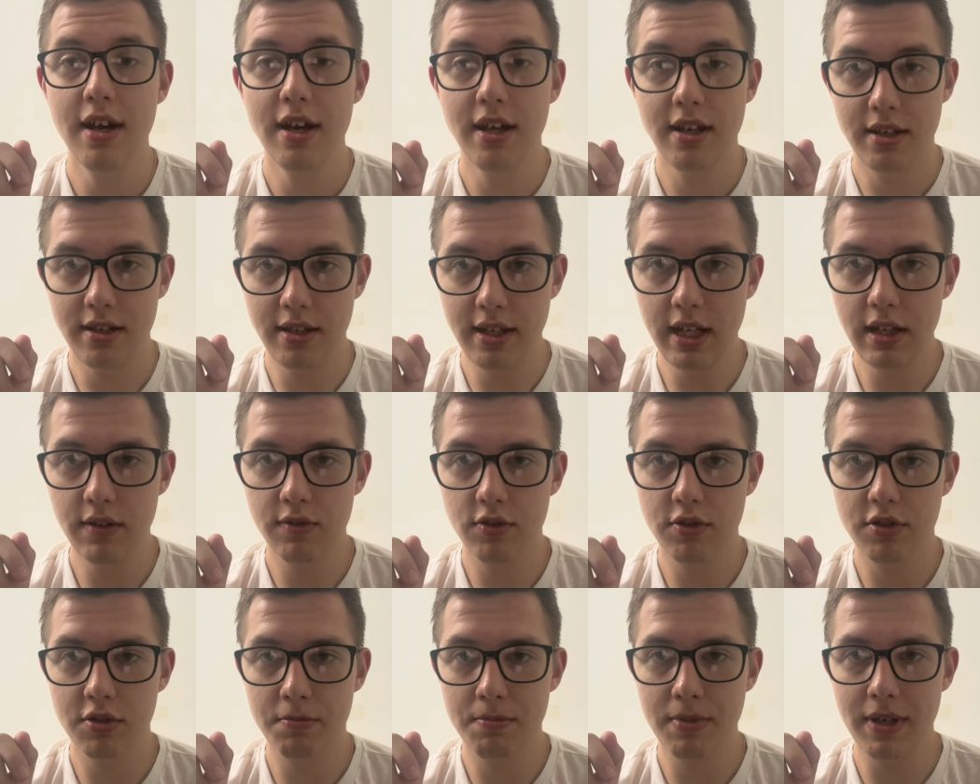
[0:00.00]
Need
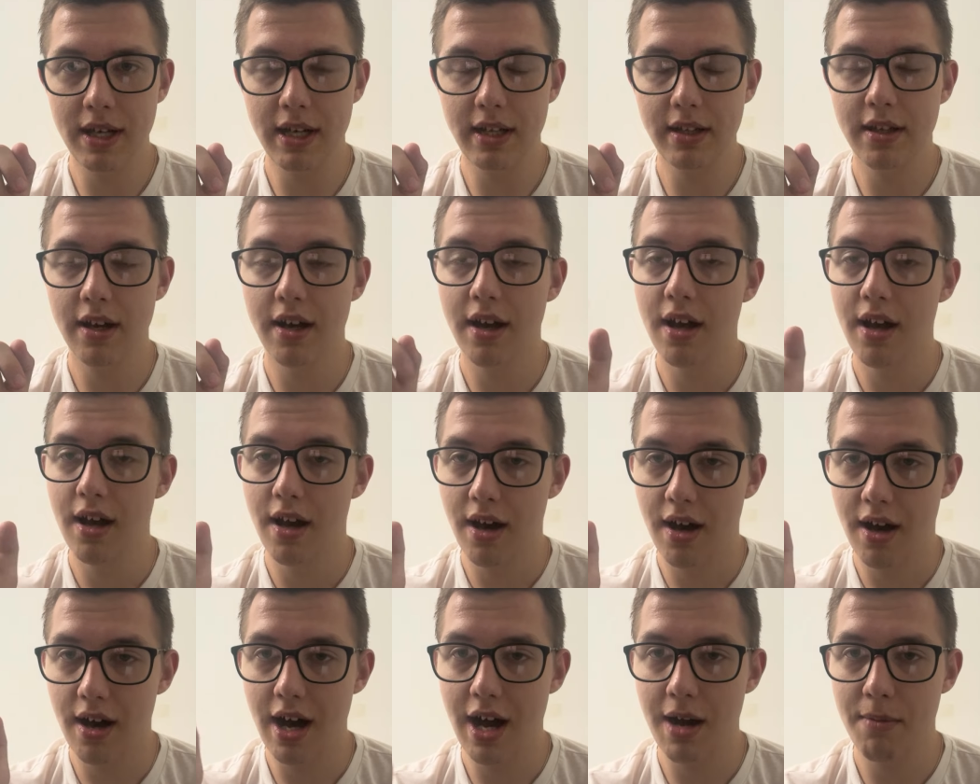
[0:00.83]
for Speed
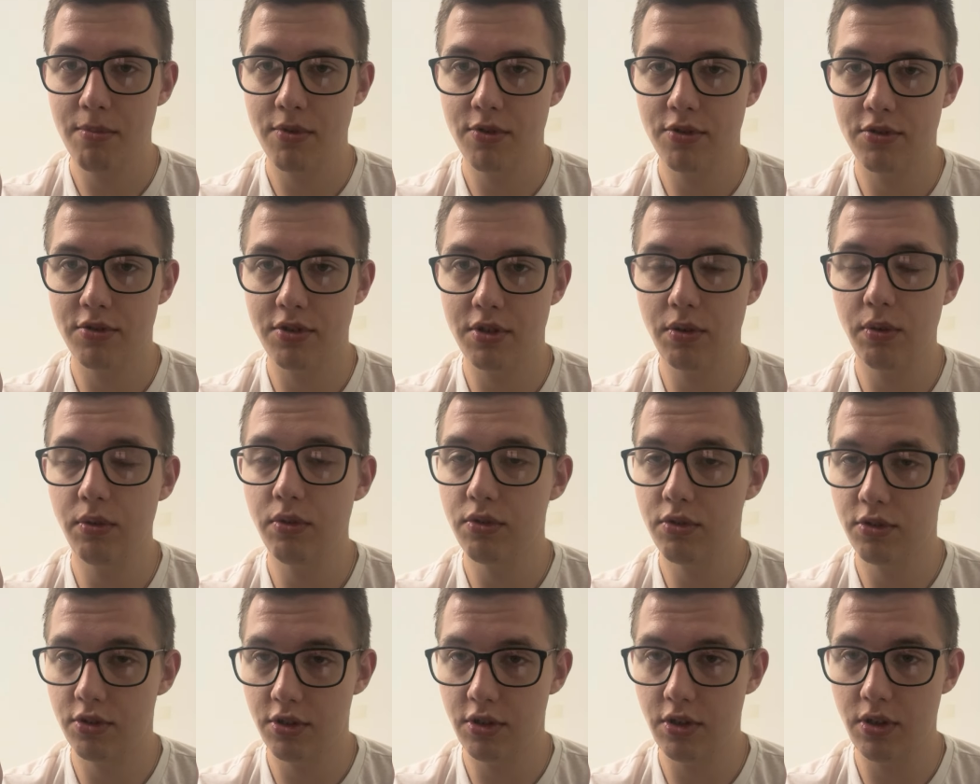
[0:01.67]
Hot Pursuit
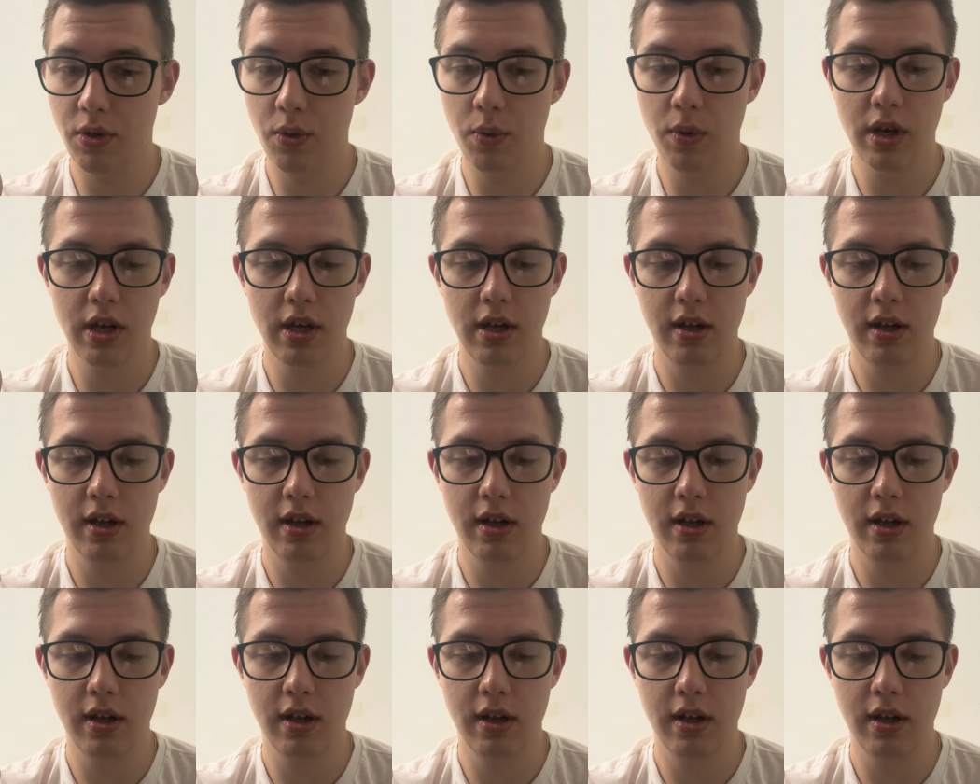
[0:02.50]
2